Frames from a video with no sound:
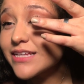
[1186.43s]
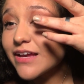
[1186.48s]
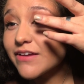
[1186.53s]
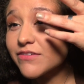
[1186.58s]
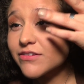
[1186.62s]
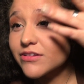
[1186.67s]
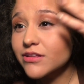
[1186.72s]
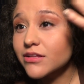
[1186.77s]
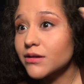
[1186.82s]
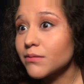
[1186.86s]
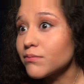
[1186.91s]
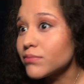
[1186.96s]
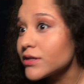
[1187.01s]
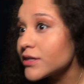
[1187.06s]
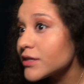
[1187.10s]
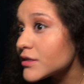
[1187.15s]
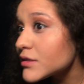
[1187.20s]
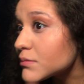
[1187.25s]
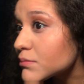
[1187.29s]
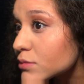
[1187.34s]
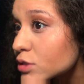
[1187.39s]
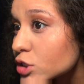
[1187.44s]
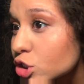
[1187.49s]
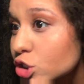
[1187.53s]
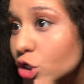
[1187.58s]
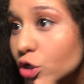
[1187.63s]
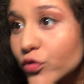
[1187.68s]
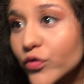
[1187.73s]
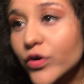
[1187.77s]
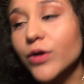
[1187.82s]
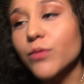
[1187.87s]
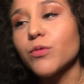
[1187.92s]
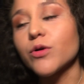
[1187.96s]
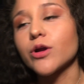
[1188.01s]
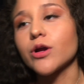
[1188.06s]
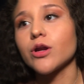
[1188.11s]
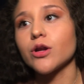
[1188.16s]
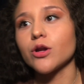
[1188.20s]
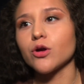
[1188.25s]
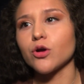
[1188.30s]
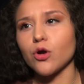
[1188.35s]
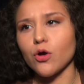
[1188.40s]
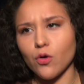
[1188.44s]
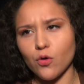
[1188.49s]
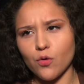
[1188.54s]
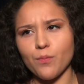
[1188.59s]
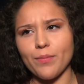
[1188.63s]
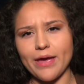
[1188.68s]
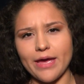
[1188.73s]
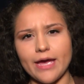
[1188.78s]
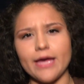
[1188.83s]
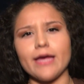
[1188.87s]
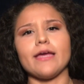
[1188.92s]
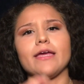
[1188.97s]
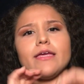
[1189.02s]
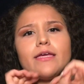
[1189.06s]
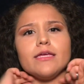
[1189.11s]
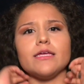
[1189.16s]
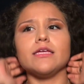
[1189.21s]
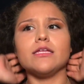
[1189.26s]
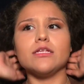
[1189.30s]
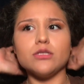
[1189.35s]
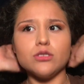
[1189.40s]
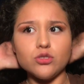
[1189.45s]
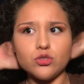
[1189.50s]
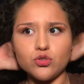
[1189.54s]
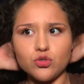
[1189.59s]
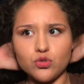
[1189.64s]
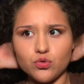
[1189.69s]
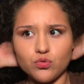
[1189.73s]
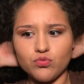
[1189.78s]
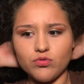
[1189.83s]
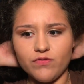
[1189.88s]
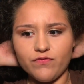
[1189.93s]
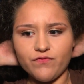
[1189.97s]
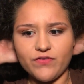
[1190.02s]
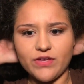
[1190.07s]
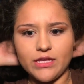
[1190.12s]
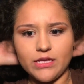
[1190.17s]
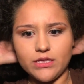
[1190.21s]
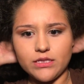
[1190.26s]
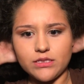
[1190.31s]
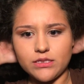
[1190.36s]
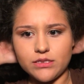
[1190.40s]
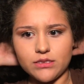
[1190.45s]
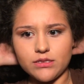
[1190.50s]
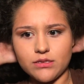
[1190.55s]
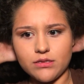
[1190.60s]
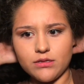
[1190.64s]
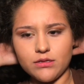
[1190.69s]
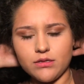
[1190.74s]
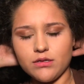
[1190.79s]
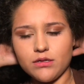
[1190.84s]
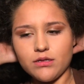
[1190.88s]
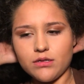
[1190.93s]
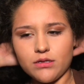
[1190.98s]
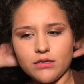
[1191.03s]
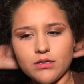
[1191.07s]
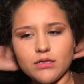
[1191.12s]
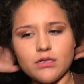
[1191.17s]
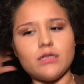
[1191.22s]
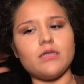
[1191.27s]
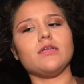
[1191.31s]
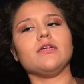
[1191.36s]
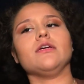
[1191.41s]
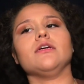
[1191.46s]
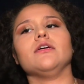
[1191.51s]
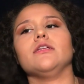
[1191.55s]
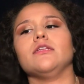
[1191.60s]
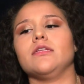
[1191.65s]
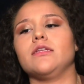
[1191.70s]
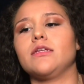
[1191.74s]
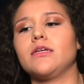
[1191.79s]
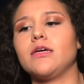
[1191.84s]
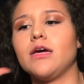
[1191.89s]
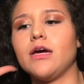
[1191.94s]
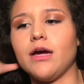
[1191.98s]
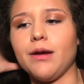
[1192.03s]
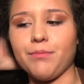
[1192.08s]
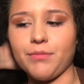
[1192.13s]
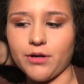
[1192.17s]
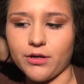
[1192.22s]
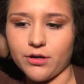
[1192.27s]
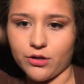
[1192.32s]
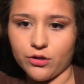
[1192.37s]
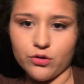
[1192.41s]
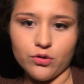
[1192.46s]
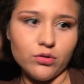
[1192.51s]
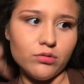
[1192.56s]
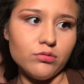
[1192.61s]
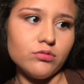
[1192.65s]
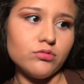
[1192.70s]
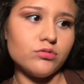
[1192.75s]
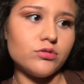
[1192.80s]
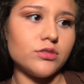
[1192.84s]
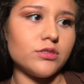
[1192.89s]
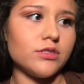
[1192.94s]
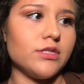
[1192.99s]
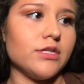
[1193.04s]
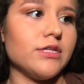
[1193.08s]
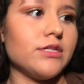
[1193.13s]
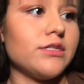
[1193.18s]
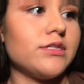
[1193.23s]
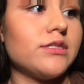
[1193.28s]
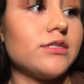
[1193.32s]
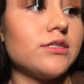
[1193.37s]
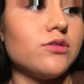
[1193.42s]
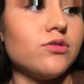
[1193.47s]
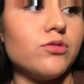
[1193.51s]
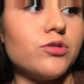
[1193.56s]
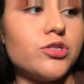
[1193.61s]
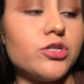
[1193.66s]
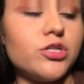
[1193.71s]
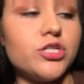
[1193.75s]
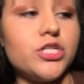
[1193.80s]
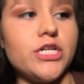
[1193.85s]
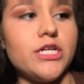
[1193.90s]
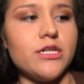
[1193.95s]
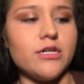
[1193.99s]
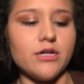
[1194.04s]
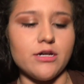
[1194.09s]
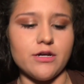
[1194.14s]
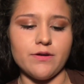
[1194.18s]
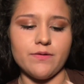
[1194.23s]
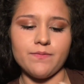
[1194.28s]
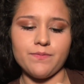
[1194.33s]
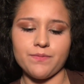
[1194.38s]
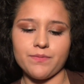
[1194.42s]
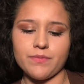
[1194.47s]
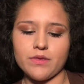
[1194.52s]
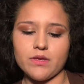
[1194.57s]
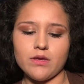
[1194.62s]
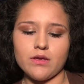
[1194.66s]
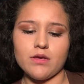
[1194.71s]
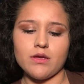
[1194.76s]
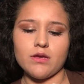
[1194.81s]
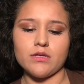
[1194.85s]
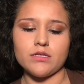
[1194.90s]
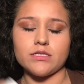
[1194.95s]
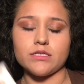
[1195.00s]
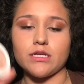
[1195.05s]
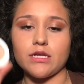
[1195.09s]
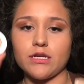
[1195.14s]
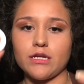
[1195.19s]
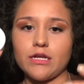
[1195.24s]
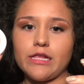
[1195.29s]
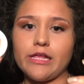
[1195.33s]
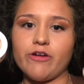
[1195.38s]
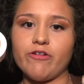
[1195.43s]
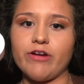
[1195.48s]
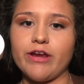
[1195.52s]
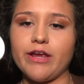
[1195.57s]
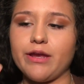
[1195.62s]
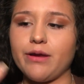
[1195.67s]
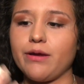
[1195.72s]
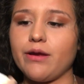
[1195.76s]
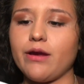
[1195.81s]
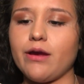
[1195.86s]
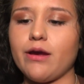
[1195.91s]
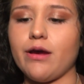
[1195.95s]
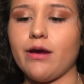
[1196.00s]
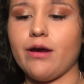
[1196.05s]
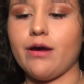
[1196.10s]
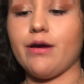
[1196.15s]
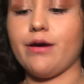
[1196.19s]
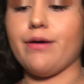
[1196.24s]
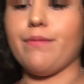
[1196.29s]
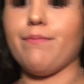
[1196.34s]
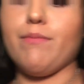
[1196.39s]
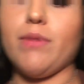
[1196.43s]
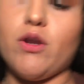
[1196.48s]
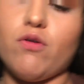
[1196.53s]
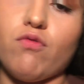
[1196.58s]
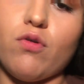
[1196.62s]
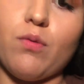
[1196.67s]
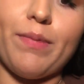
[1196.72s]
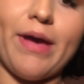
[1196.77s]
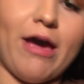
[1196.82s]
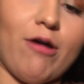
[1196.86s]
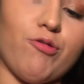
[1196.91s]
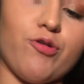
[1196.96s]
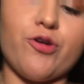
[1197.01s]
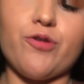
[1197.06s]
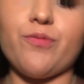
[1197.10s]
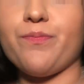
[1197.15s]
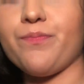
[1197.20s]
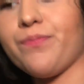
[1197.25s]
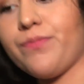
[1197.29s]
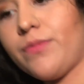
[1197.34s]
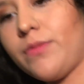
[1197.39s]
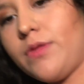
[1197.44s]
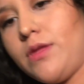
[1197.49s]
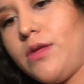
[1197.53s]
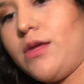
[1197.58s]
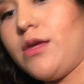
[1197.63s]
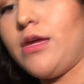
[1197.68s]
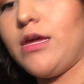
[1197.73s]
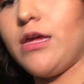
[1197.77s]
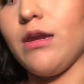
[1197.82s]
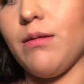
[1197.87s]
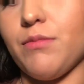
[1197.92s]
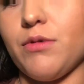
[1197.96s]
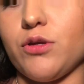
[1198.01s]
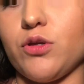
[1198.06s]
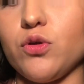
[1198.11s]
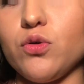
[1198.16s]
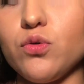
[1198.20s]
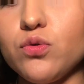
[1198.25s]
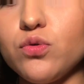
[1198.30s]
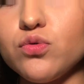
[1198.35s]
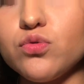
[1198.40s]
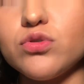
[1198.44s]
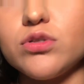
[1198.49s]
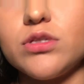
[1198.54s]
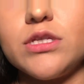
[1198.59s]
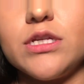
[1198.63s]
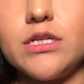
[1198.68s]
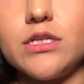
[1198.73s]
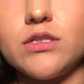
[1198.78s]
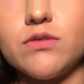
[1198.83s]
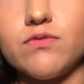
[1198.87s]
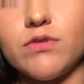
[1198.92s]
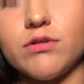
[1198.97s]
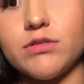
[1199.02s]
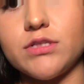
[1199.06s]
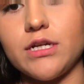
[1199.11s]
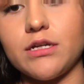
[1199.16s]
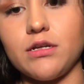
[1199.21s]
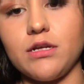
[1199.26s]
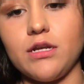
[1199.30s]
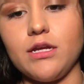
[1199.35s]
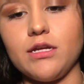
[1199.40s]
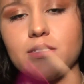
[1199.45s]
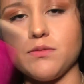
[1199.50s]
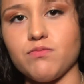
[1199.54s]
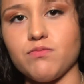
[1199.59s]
After we're completing the mascara, we're gonna go back into the face, and I'm gonna use this Neutrogena skin clearing mineral powder, and I'm gonna use this Real Techniques